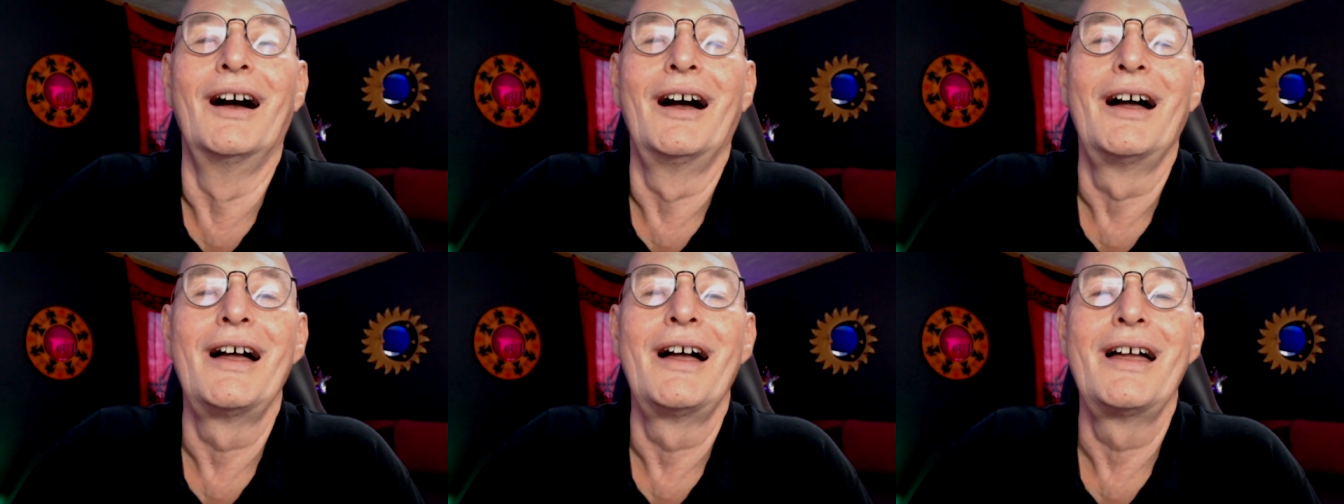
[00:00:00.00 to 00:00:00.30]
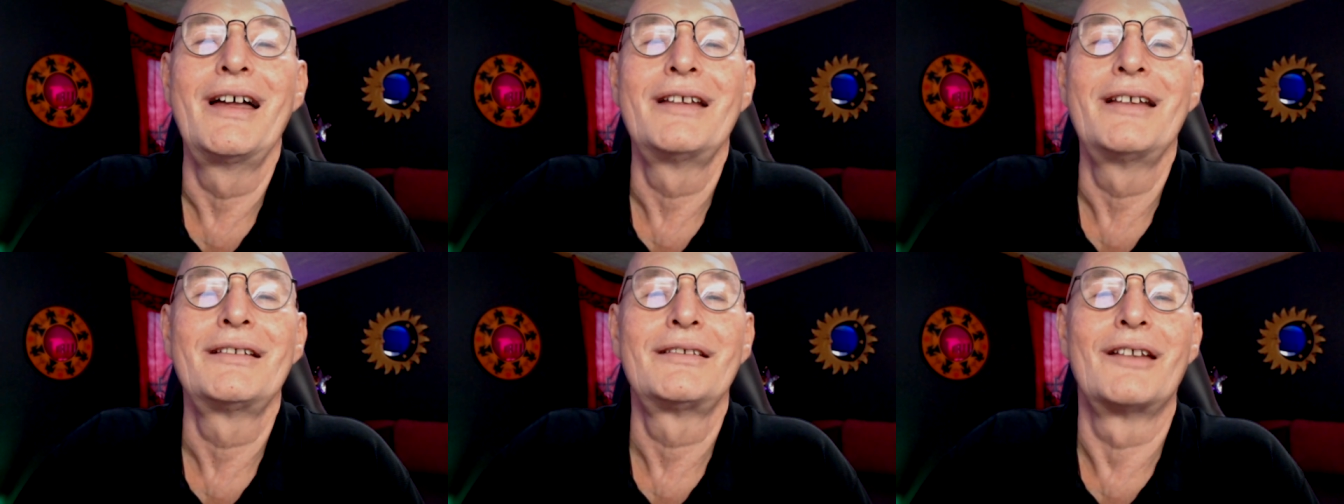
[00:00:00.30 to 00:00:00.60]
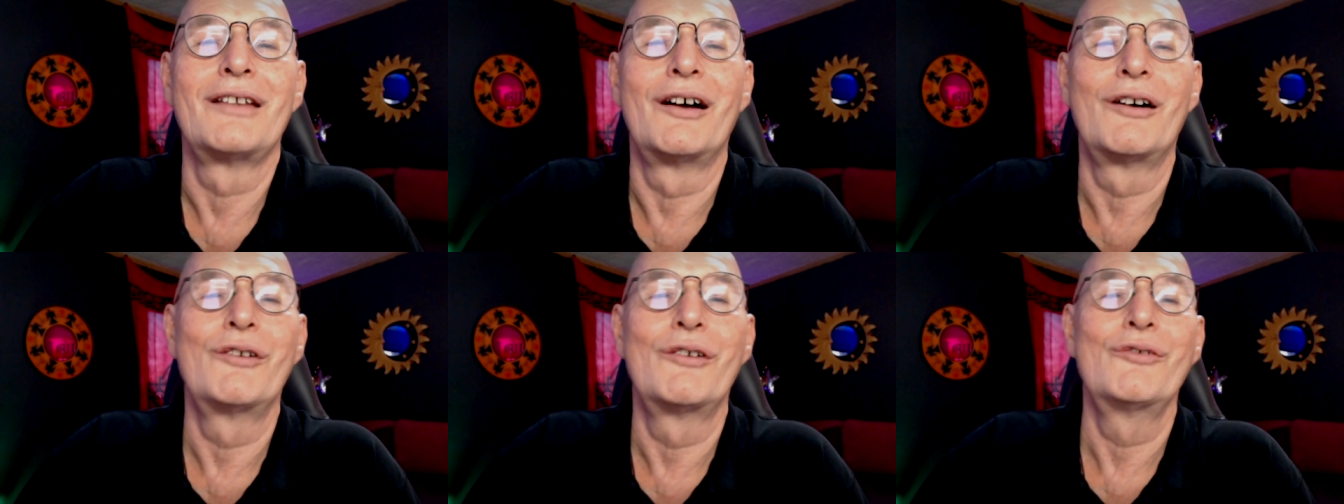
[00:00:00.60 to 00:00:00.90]
And
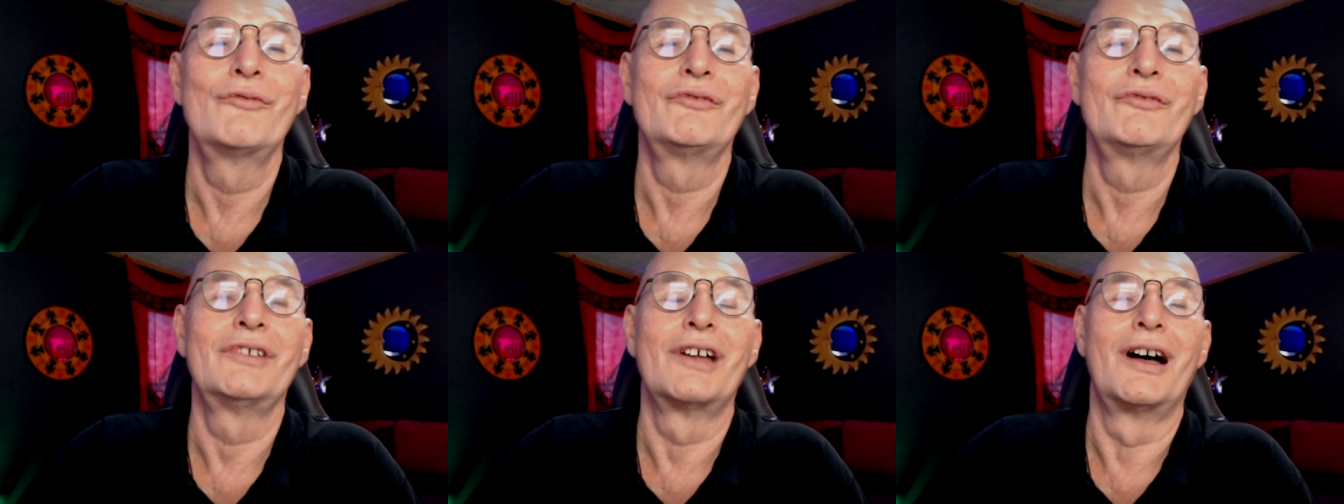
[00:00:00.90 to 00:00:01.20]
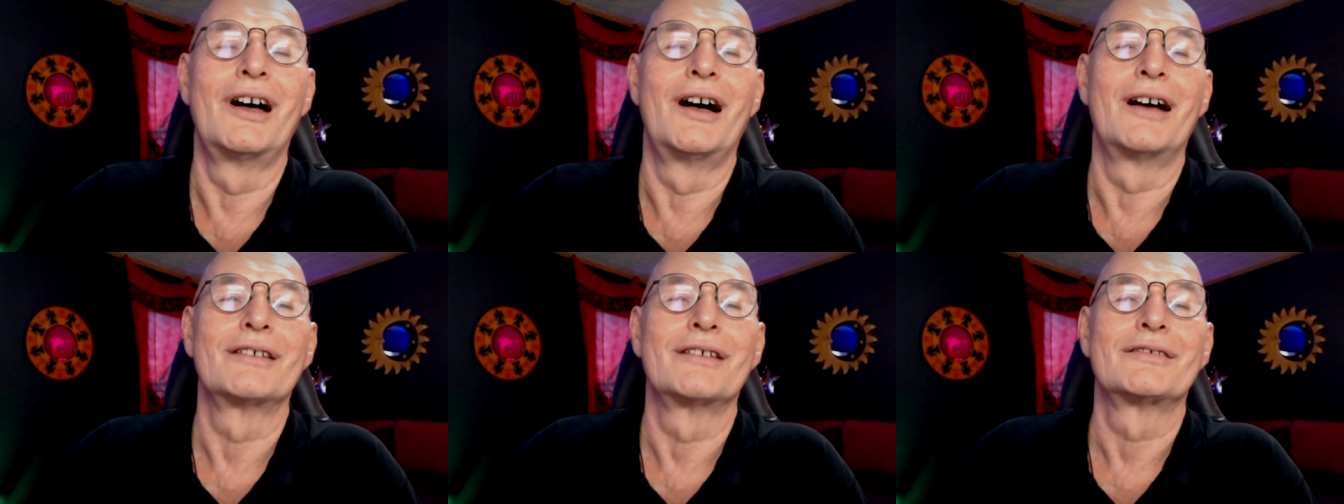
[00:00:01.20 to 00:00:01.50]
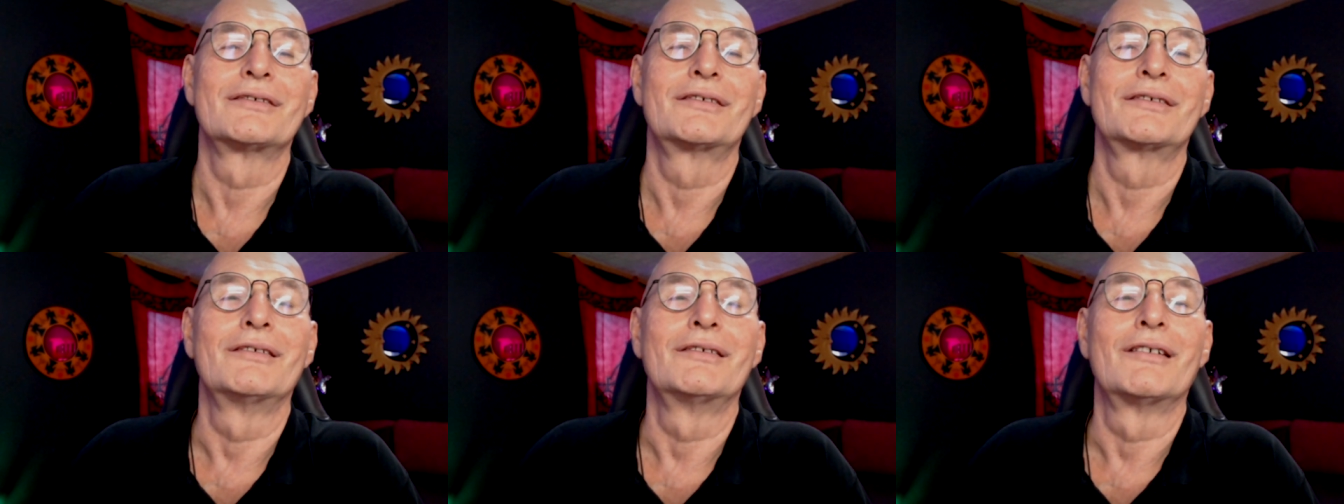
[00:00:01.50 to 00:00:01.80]
now we
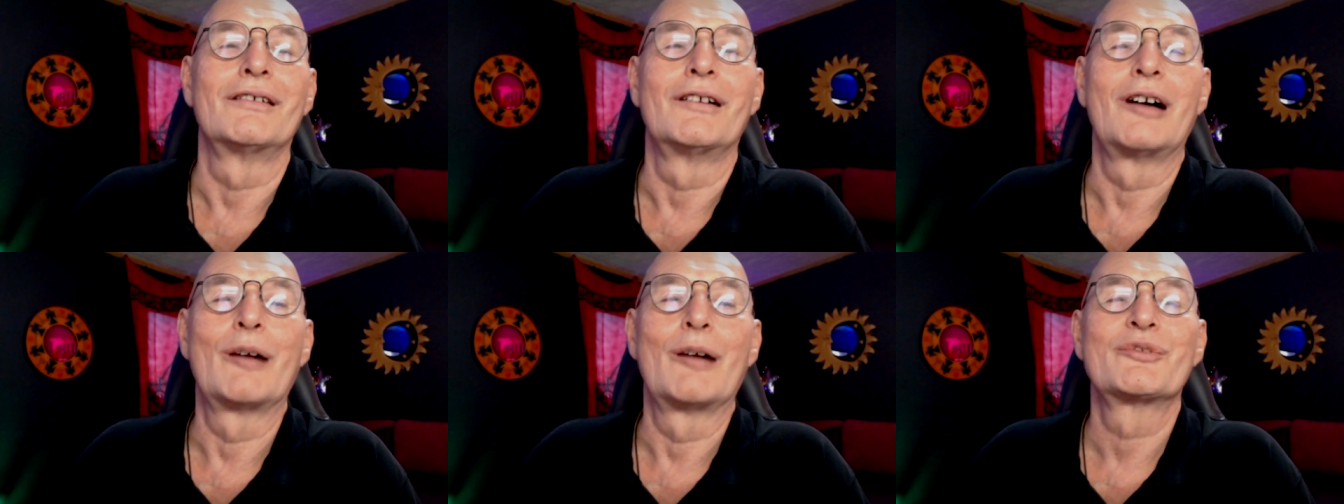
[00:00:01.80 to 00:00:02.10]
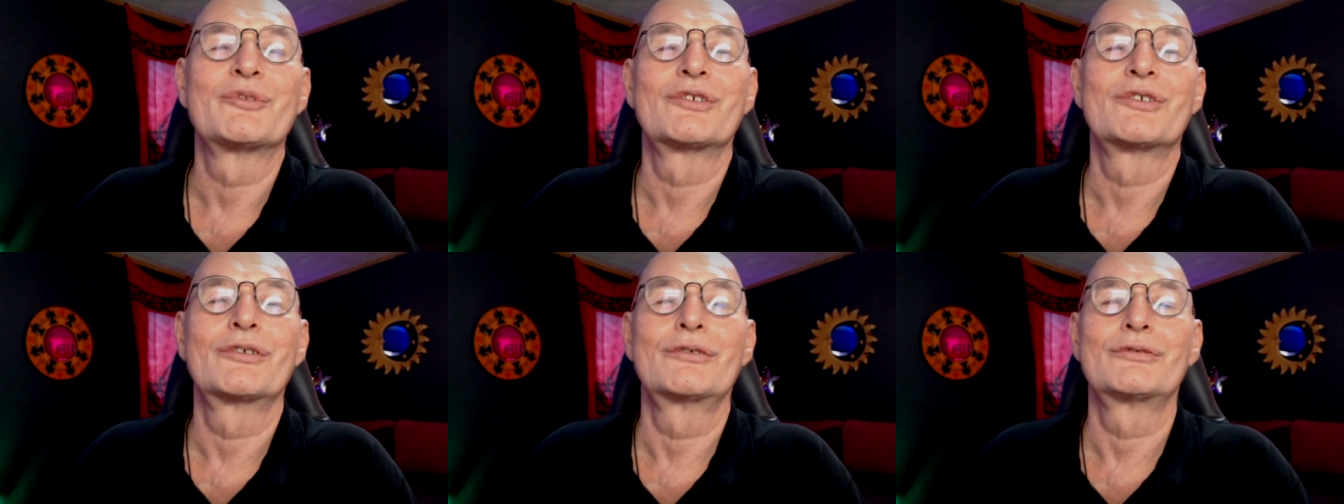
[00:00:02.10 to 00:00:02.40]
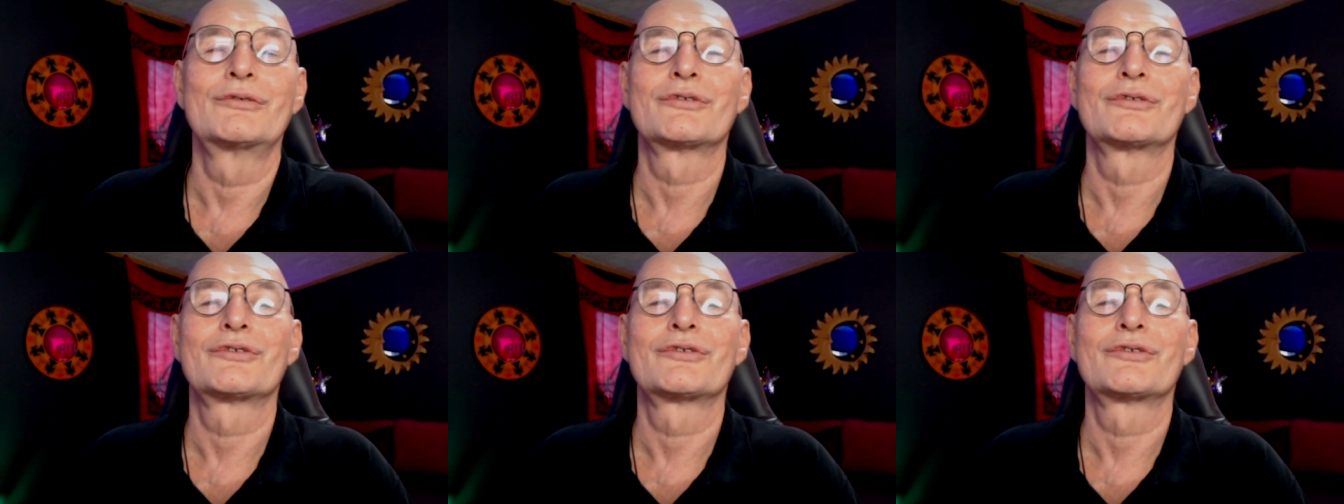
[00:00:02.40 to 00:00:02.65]
ask, you know, Absolute